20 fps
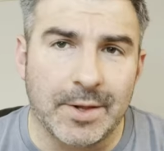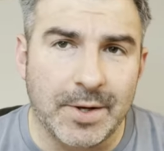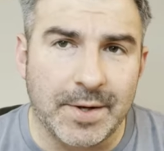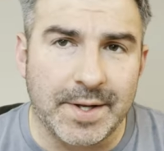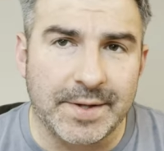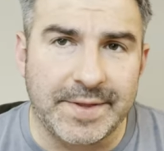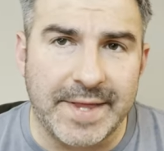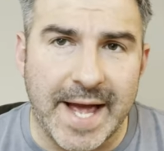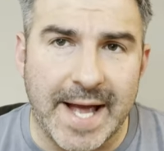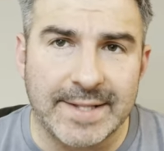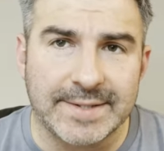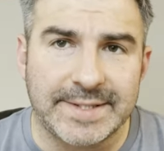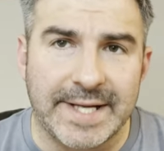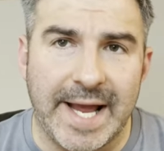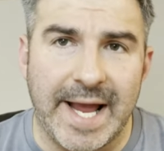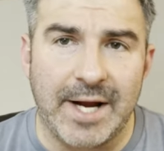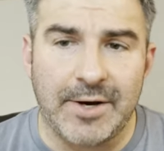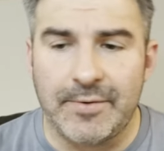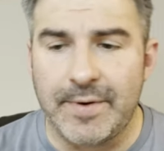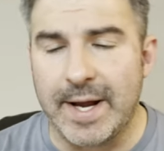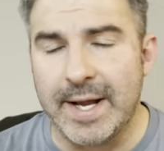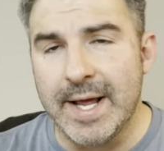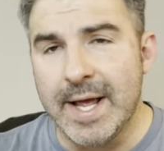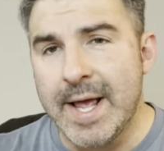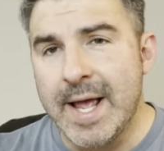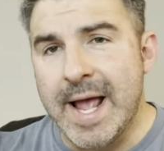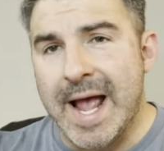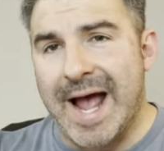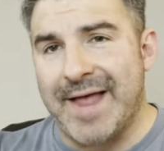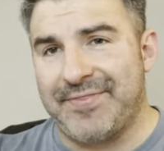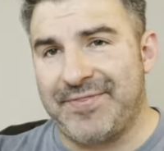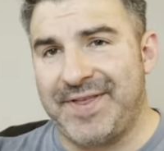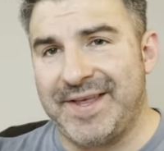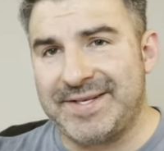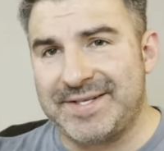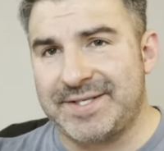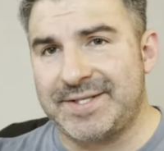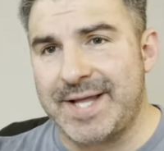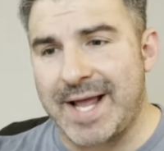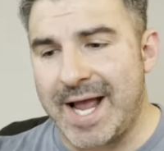look at that and say, hey, great, at
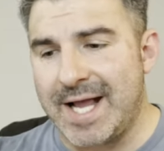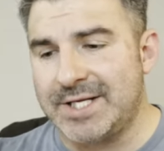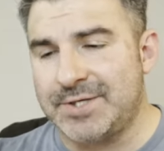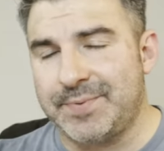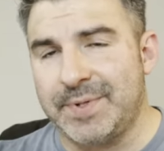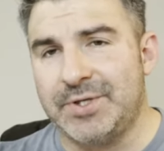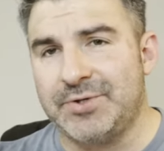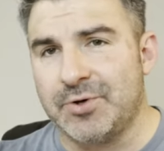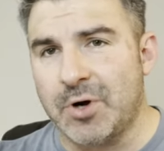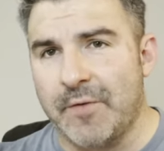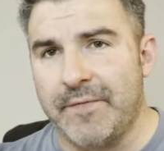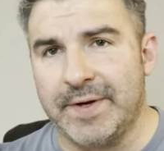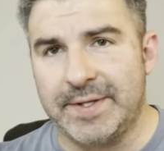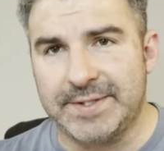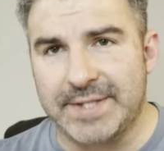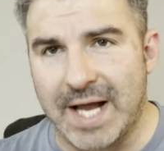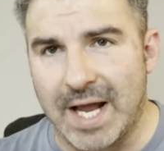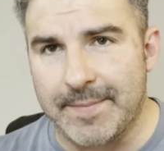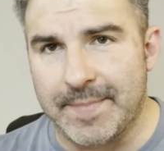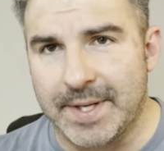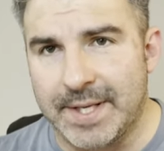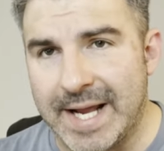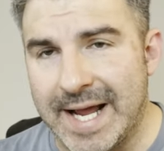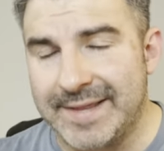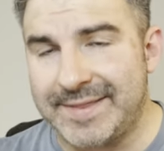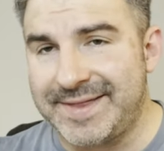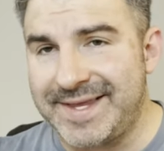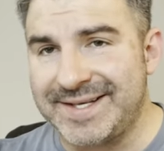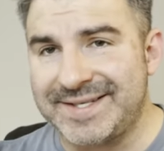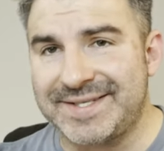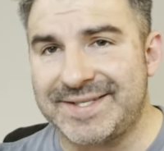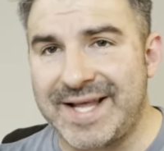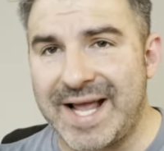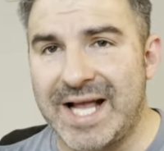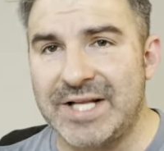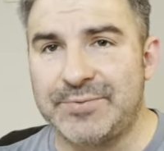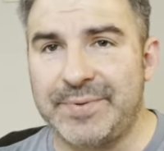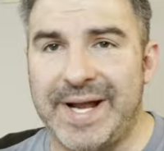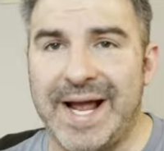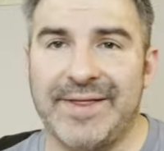this stage, we drove excitement. At this
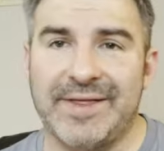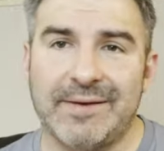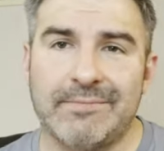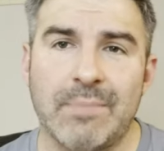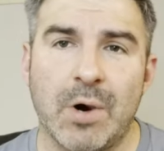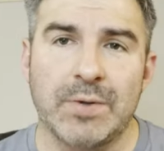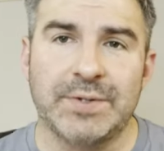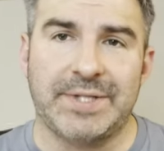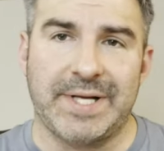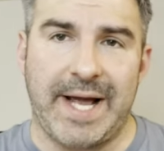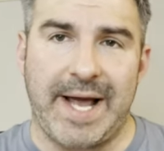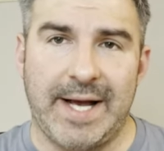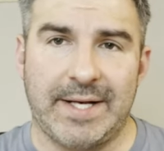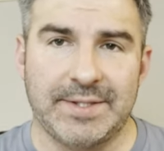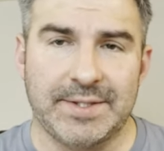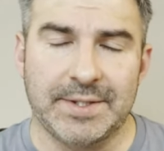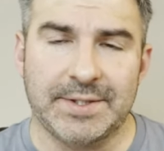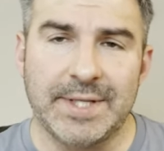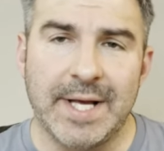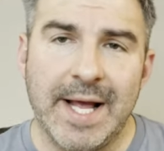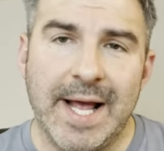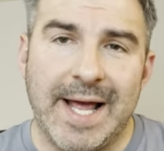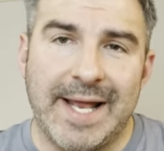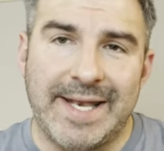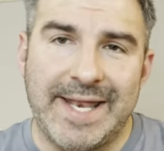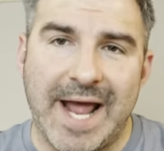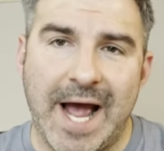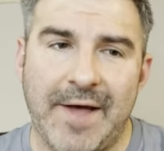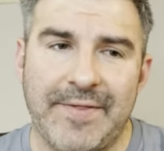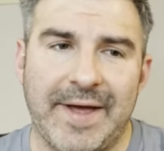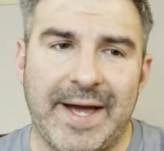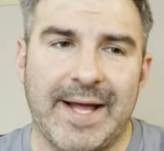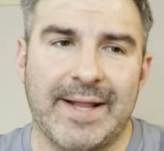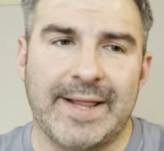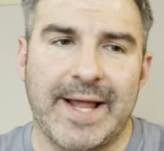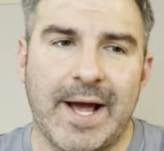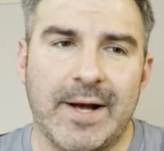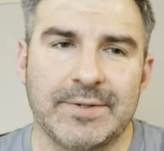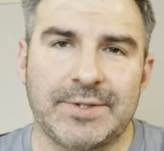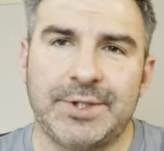stage, we had the most exits. Now that
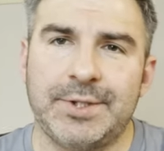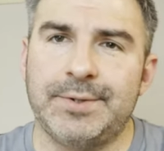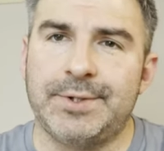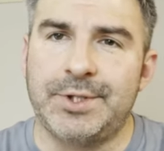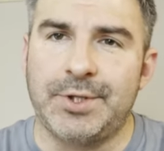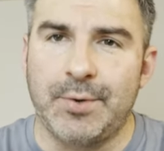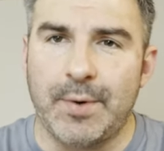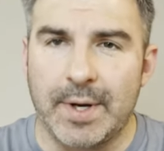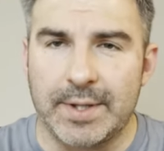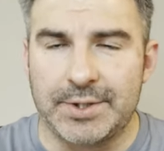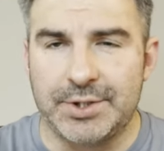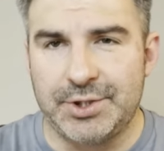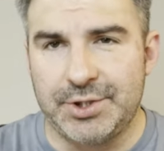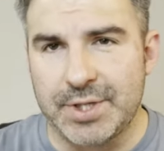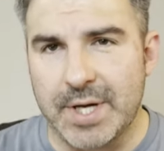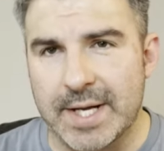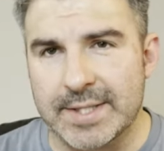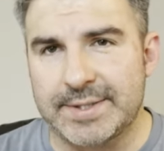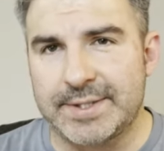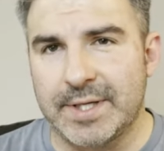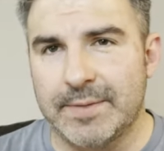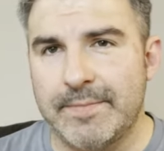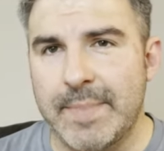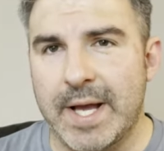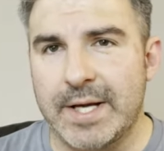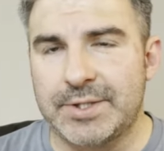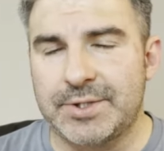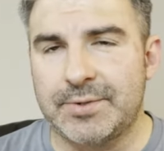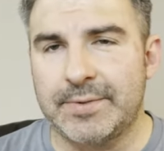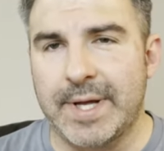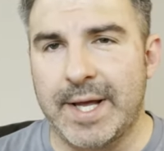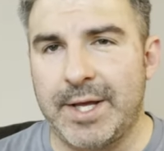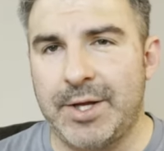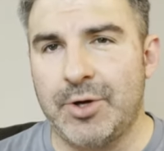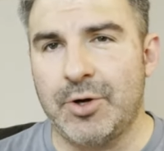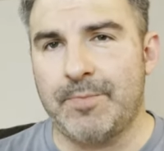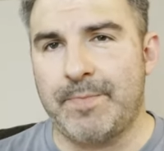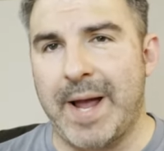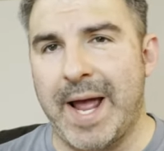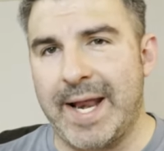allows you to adjust to make sure that
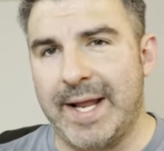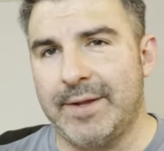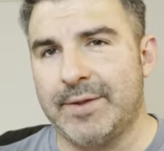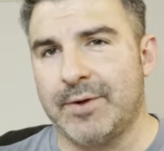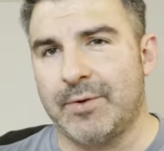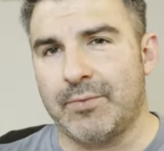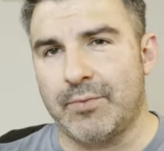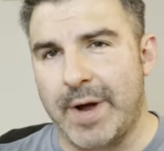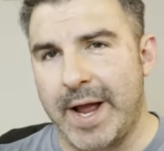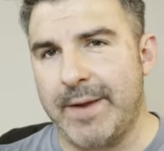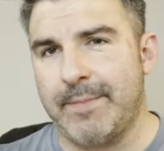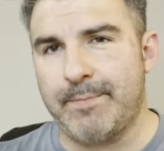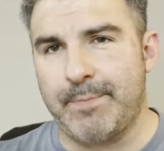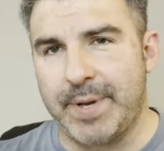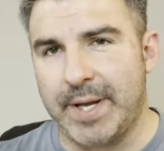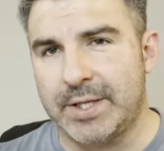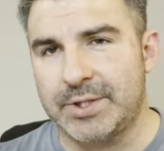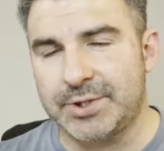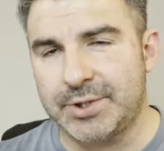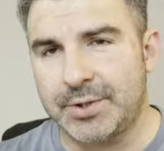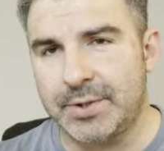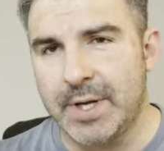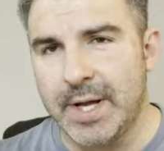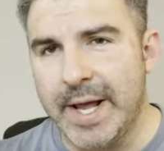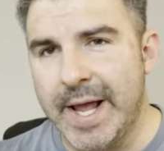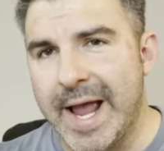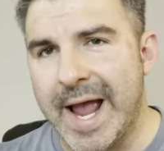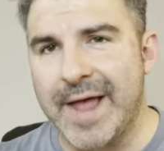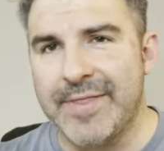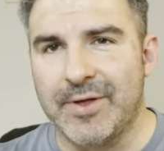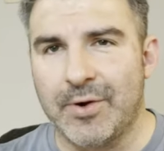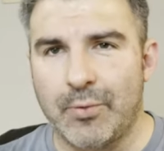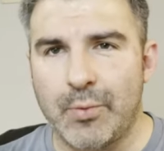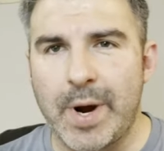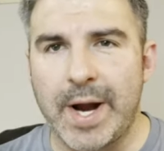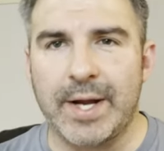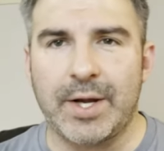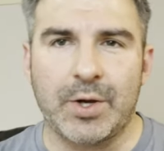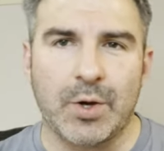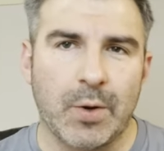you're painting the right picture and the
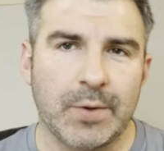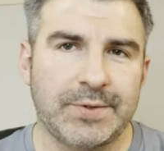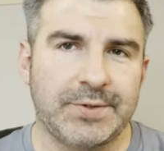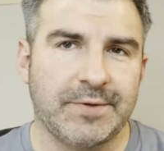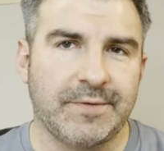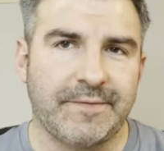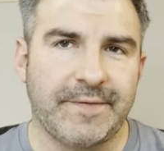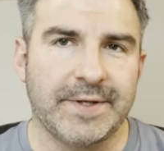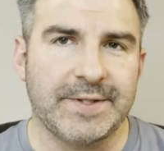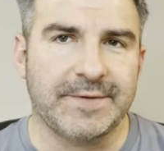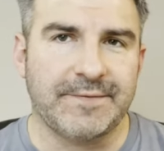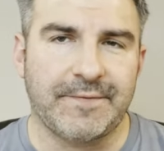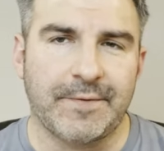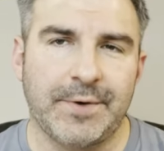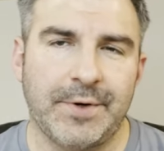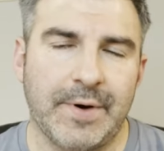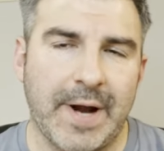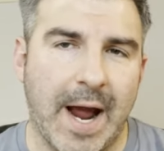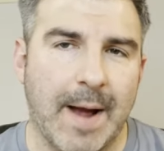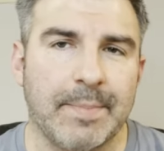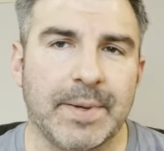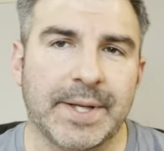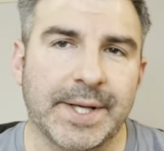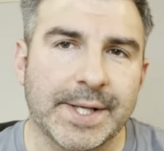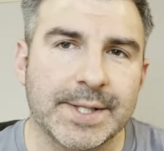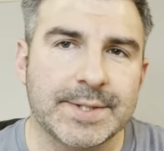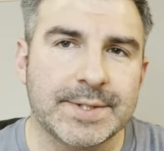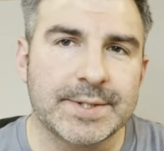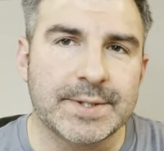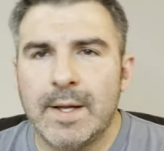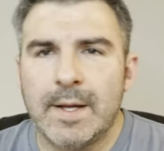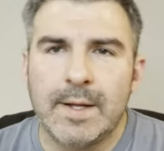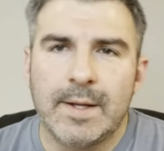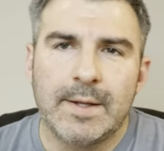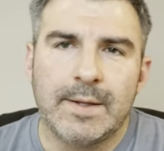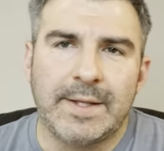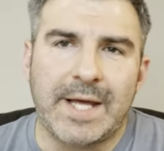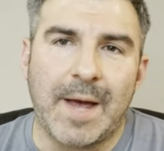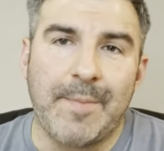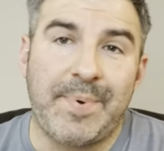right culture fits for your applicants.
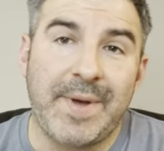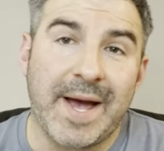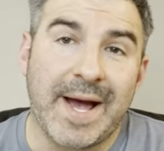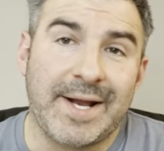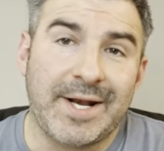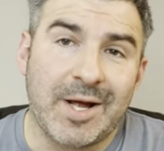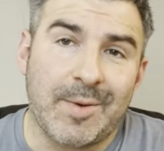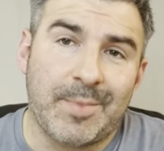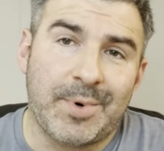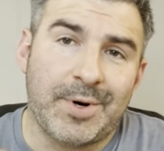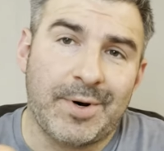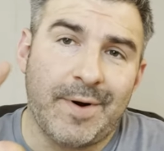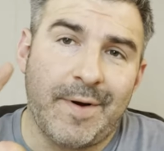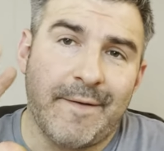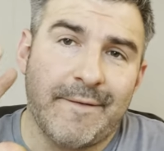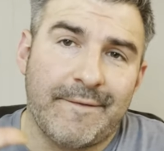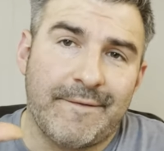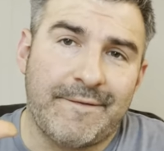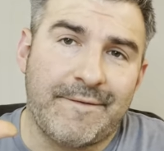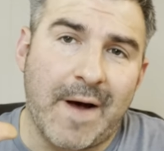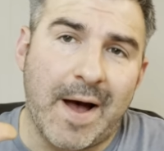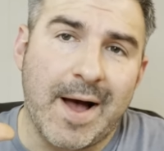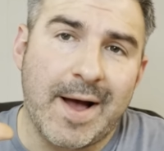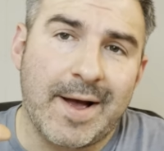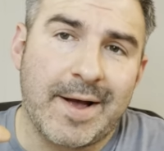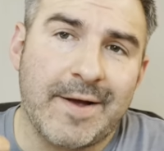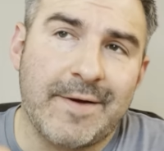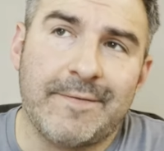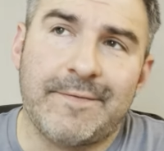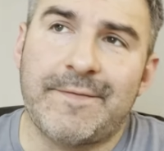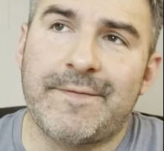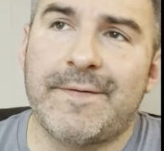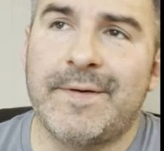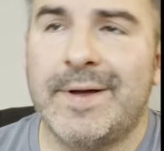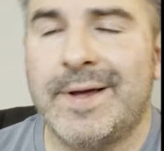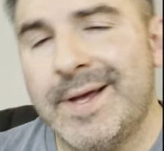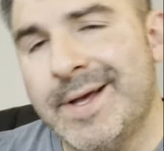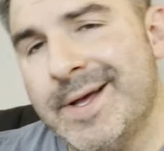KPI number five,